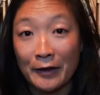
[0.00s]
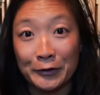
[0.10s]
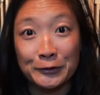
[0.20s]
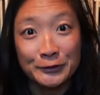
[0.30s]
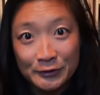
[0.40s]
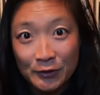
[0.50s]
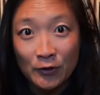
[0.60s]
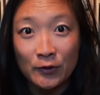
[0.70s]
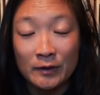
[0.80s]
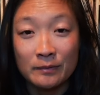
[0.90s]
I
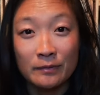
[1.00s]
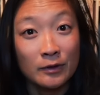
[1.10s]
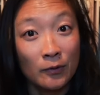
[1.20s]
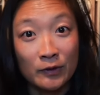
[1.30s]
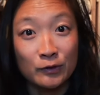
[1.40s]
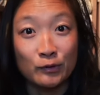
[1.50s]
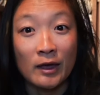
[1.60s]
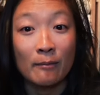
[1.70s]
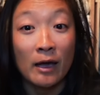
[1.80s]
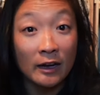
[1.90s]
also am going through
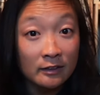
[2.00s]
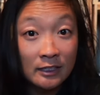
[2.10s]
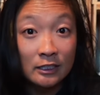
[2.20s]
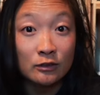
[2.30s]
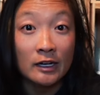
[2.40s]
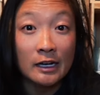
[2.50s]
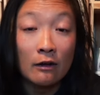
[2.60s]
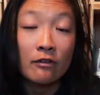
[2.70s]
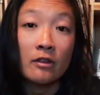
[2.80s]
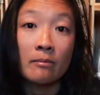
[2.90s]
that pattern test right
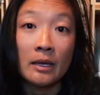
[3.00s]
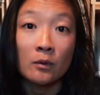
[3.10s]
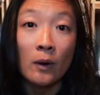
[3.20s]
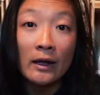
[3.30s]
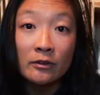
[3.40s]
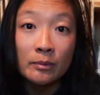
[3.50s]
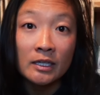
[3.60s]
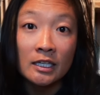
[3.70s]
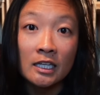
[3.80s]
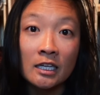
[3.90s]
now for the Made Wild
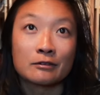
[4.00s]
Beanie.